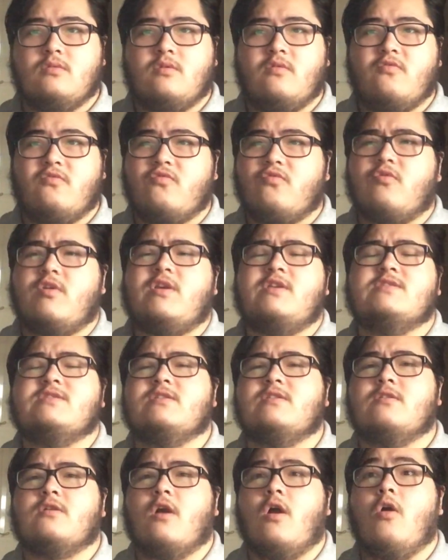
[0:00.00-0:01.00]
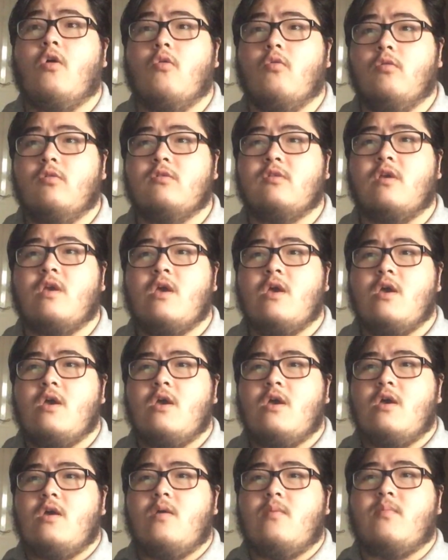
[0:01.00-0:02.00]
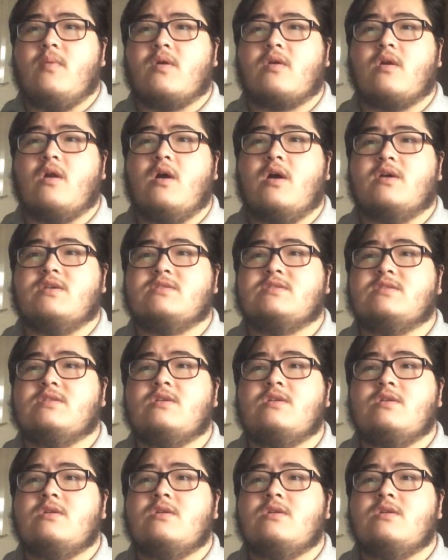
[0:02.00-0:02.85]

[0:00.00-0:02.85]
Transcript: freezing cold, because